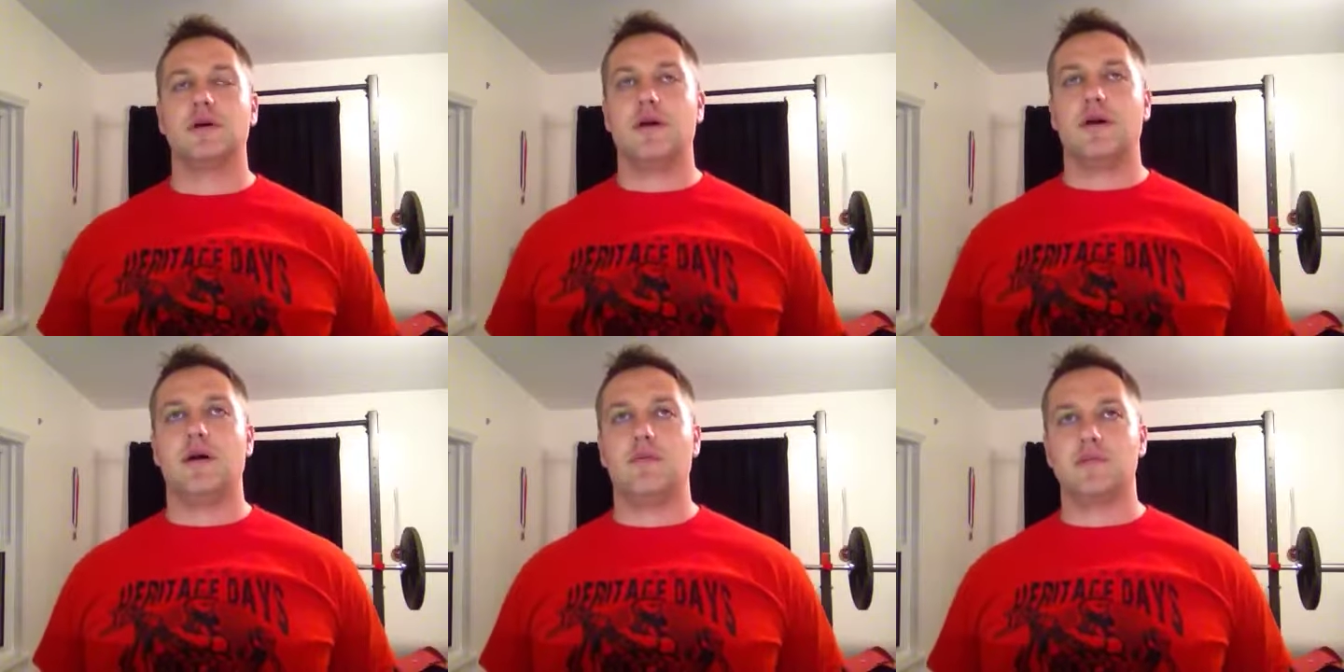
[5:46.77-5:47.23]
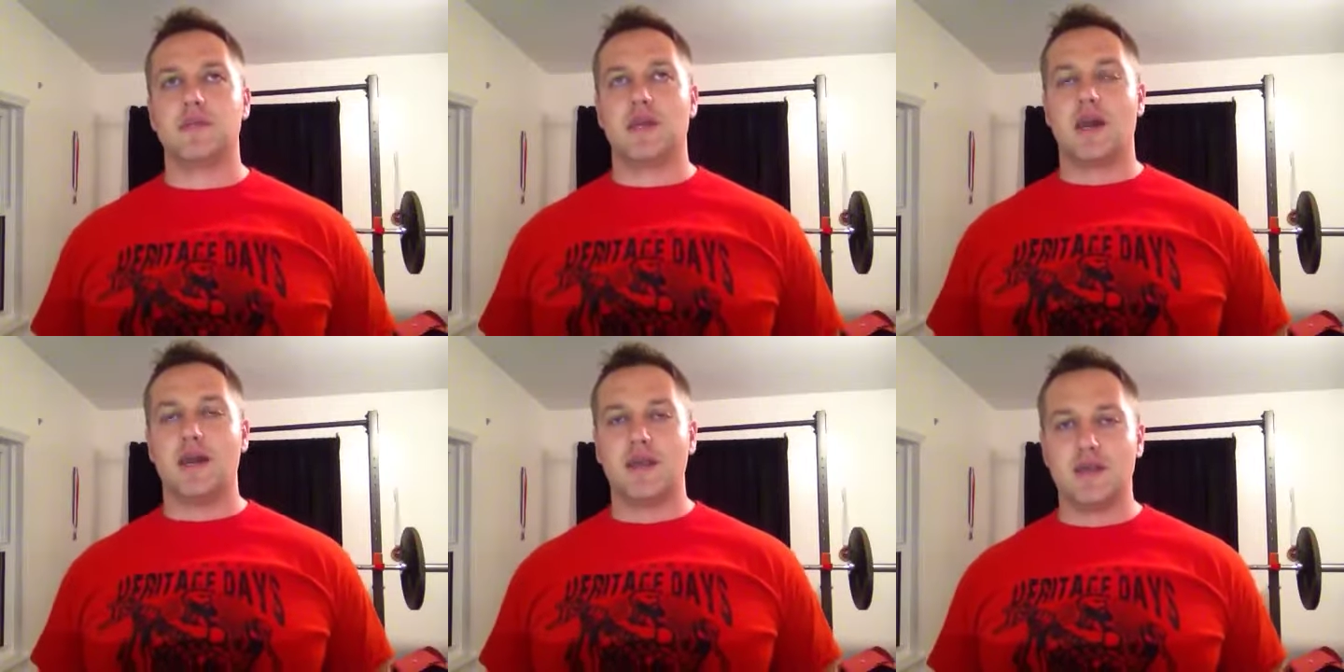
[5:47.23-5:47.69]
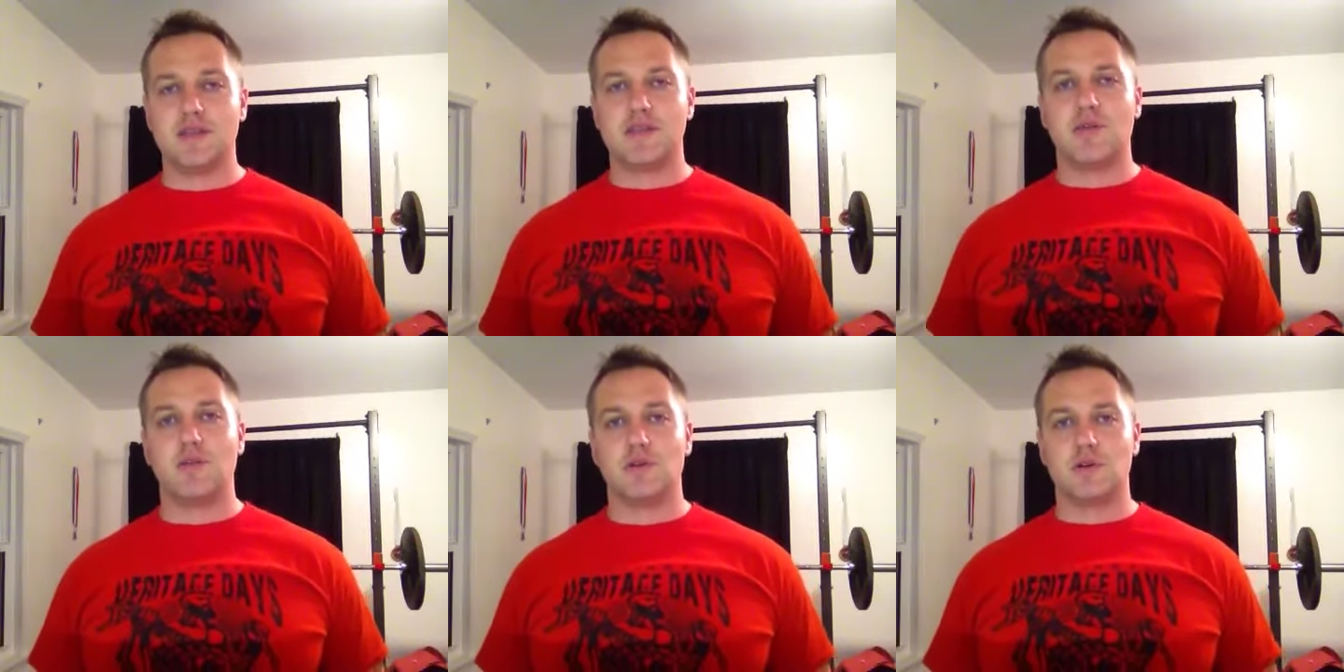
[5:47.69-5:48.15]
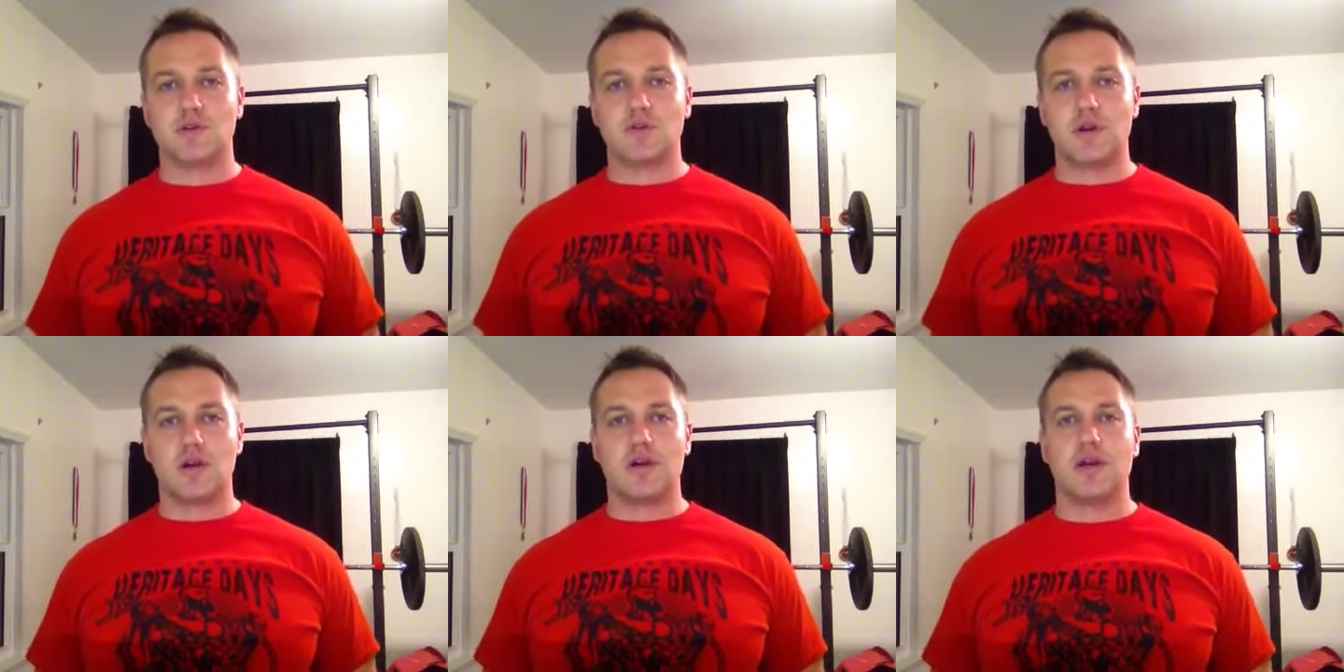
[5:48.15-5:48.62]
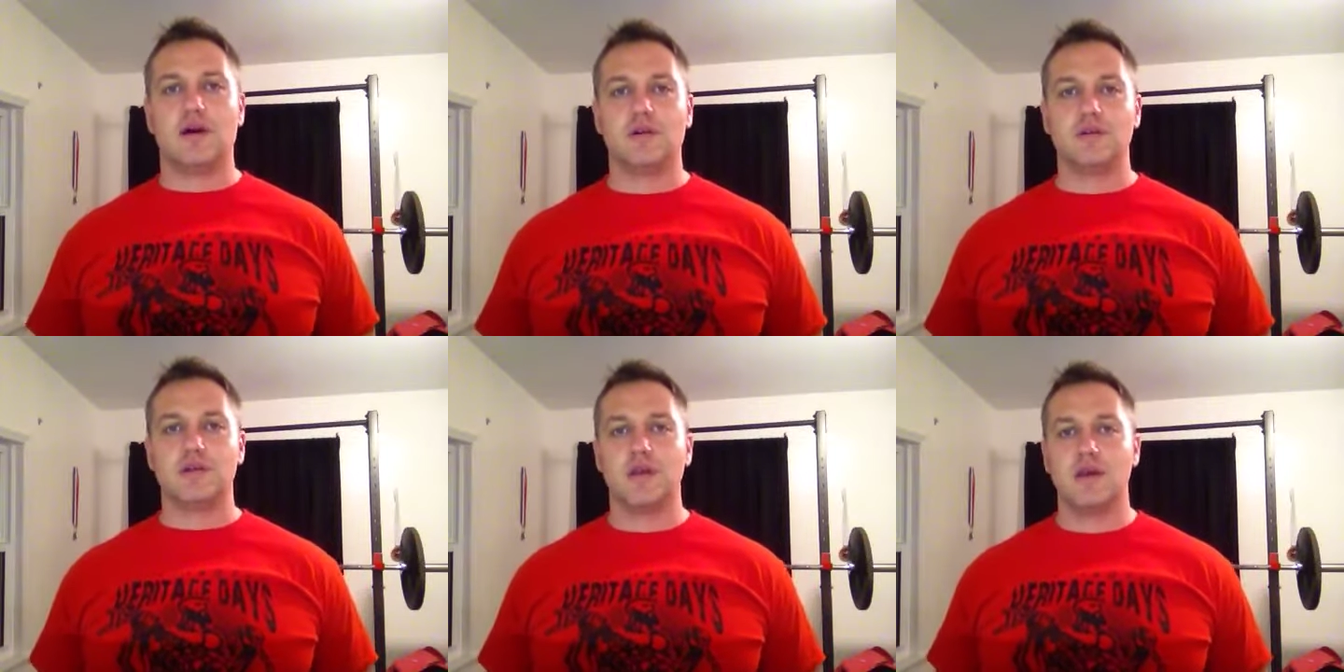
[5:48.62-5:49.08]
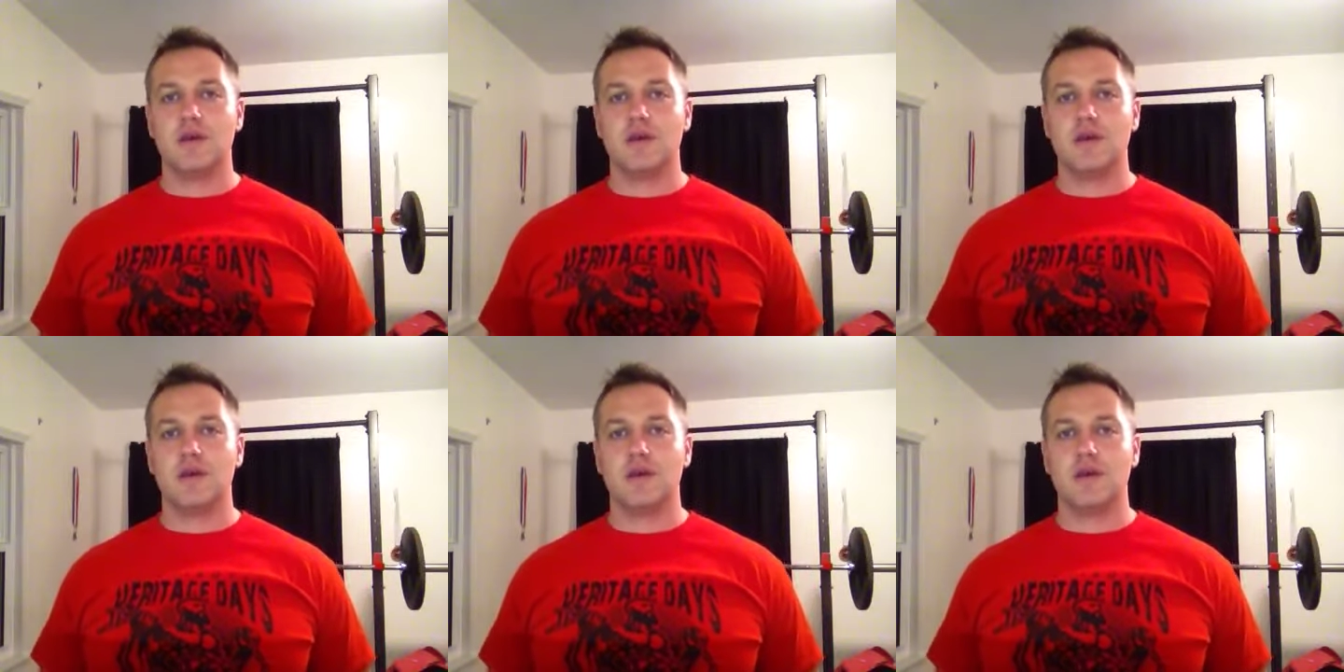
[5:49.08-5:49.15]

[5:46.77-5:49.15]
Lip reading: to kind of hit some of those rear delts.